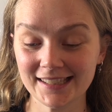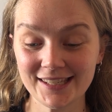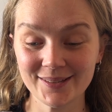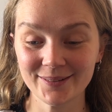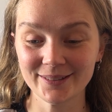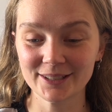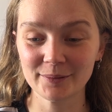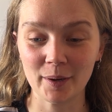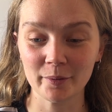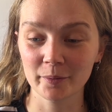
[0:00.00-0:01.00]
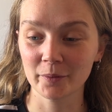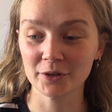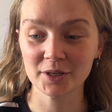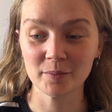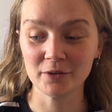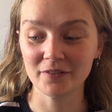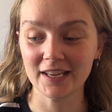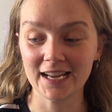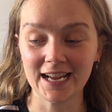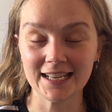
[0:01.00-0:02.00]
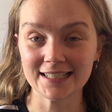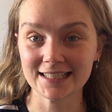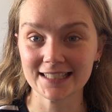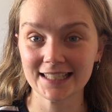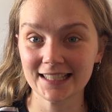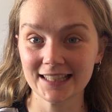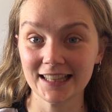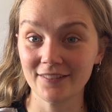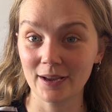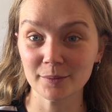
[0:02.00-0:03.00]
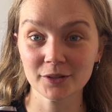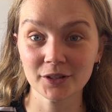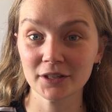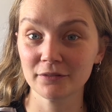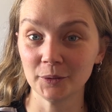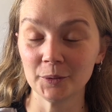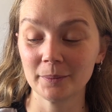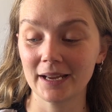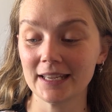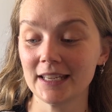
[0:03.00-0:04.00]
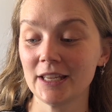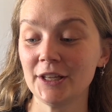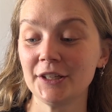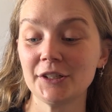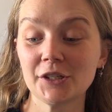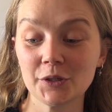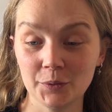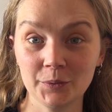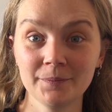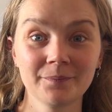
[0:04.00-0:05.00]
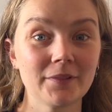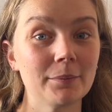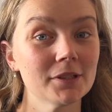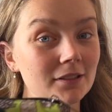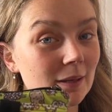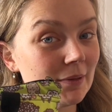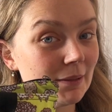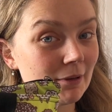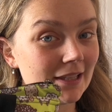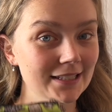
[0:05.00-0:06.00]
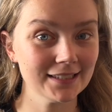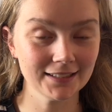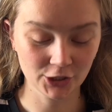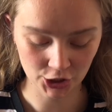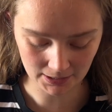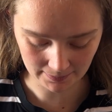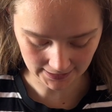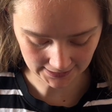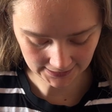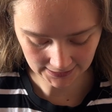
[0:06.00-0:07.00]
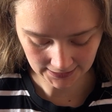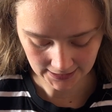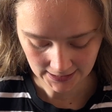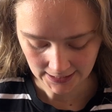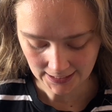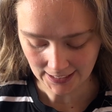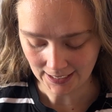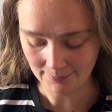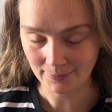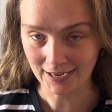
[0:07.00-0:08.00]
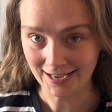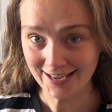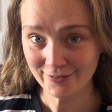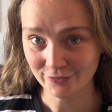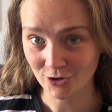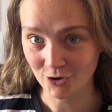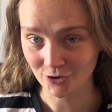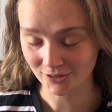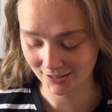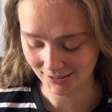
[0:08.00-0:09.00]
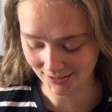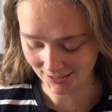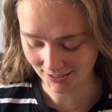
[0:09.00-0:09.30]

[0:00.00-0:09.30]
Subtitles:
these on while we were watching a movie and they've absolutely flown by. So I'm still keeping them in this little sheet bag, but I have got